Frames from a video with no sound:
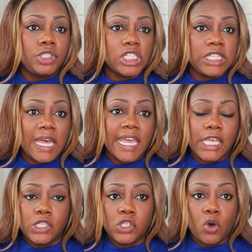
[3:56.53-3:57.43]
Just like
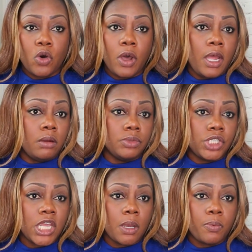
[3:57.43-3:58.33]
Esau,
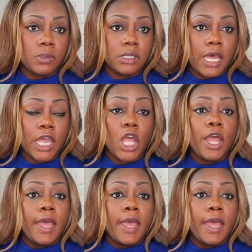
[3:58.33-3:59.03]
Jacob was like,